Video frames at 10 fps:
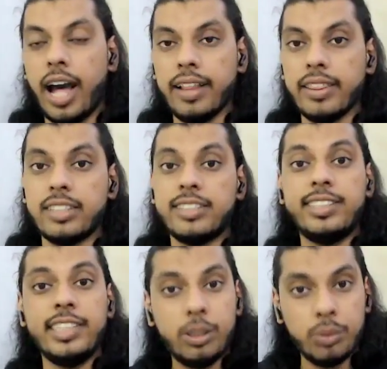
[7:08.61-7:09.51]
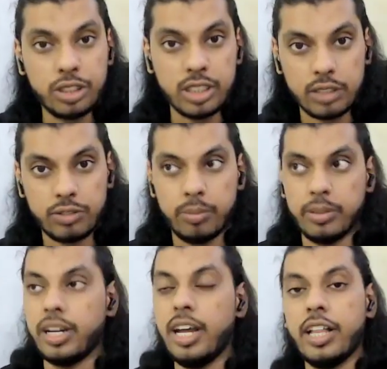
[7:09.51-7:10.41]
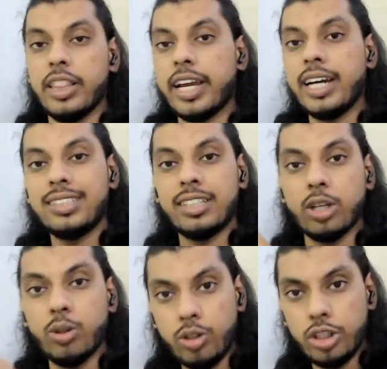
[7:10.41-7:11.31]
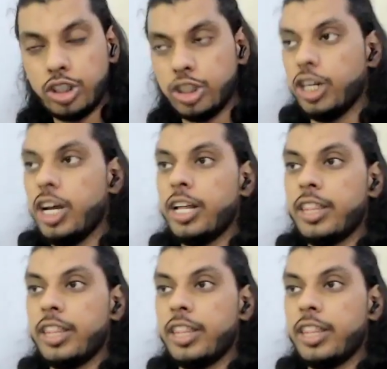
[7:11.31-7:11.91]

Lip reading: and the sequence starts from there. They get inside the Google Sheet.